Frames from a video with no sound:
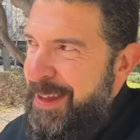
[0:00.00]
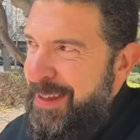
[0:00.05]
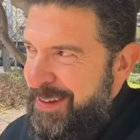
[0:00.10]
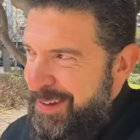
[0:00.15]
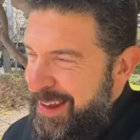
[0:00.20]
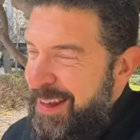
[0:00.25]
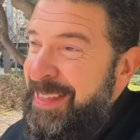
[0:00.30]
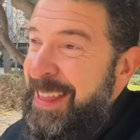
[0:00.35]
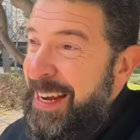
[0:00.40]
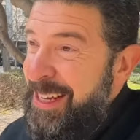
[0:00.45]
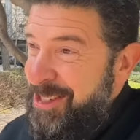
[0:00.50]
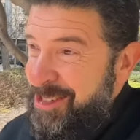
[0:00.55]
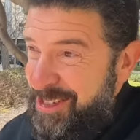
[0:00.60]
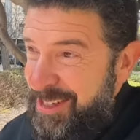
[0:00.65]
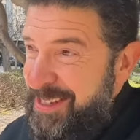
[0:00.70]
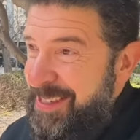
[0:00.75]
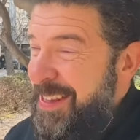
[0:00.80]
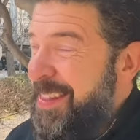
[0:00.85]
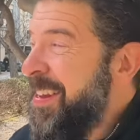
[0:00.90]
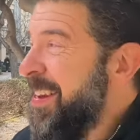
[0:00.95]

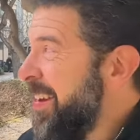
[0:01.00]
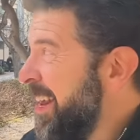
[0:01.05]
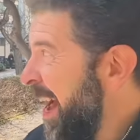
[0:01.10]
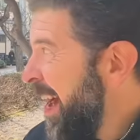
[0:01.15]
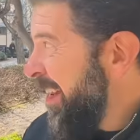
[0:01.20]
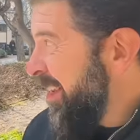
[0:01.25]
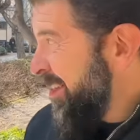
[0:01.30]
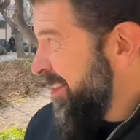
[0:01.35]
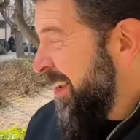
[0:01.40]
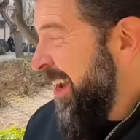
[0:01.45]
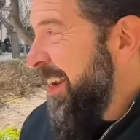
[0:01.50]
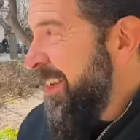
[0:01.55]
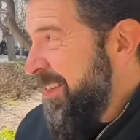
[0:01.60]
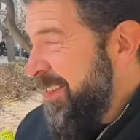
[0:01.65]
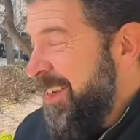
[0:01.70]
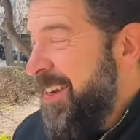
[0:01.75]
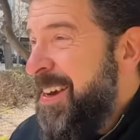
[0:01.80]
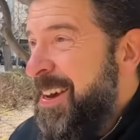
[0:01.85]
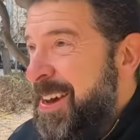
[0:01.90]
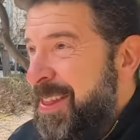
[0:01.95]
Elections in the United
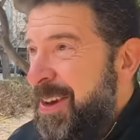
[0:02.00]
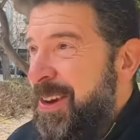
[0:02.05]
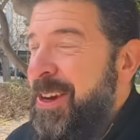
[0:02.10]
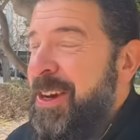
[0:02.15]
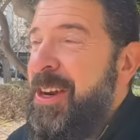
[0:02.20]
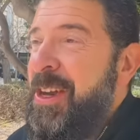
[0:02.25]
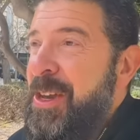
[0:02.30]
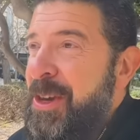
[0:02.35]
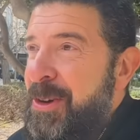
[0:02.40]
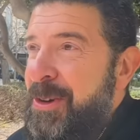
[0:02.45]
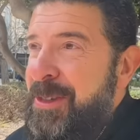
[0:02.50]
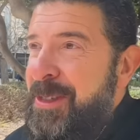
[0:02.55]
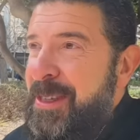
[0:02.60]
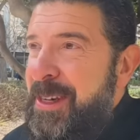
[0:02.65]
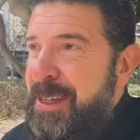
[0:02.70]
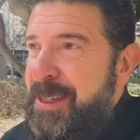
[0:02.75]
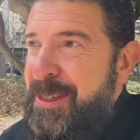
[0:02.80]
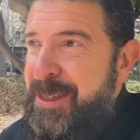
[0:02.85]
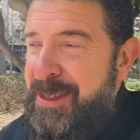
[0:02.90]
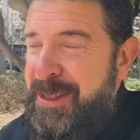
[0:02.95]
States, they're going to use
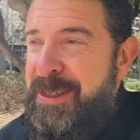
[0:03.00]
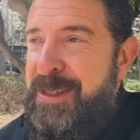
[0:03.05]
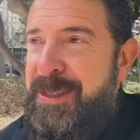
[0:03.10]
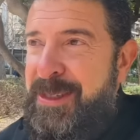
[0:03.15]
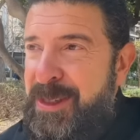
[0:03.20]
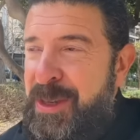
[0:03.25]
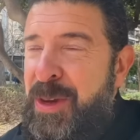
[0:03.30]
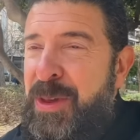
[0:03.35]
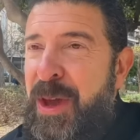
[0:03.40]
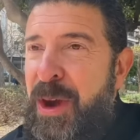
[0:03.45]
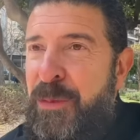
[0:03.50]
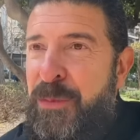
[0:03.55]
this to their